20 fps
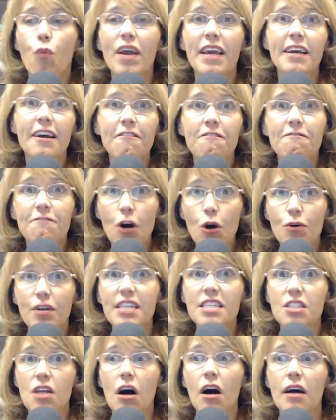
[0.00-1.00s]
We can
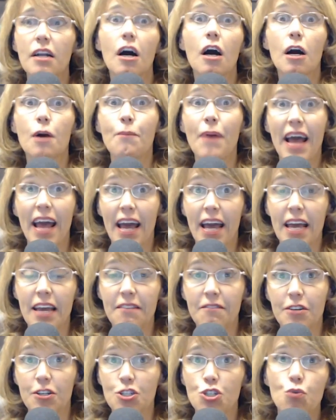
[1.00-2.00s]
focus on our
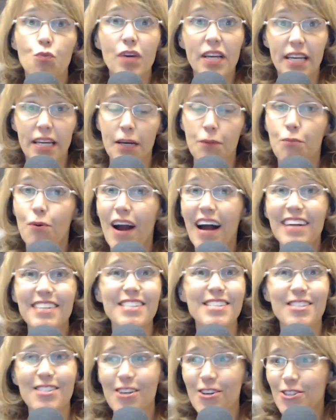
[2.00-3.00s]
behaviors. We can
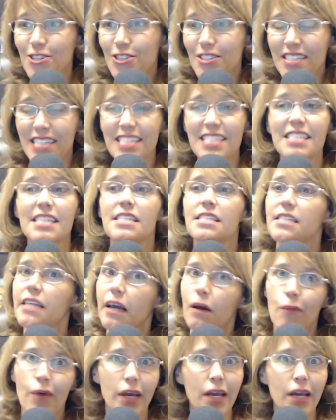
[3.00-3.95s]
practice social distancing.